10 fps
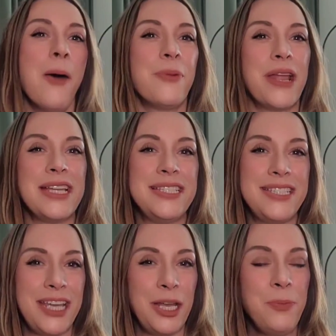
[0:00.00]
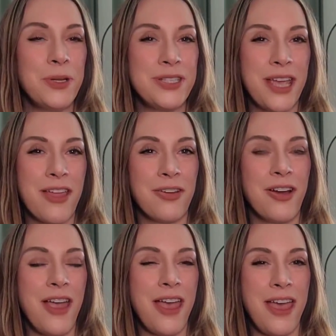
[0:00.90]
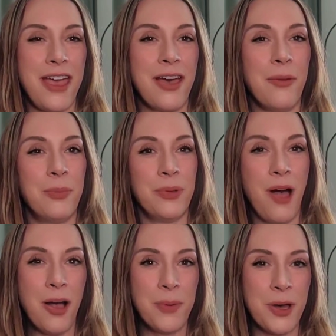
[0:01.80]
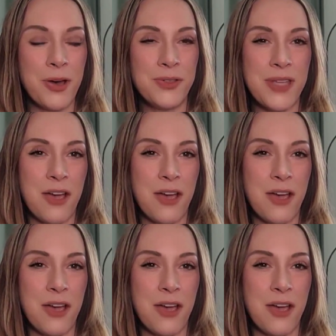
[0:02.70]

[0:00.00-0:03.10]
but I did put together a blog post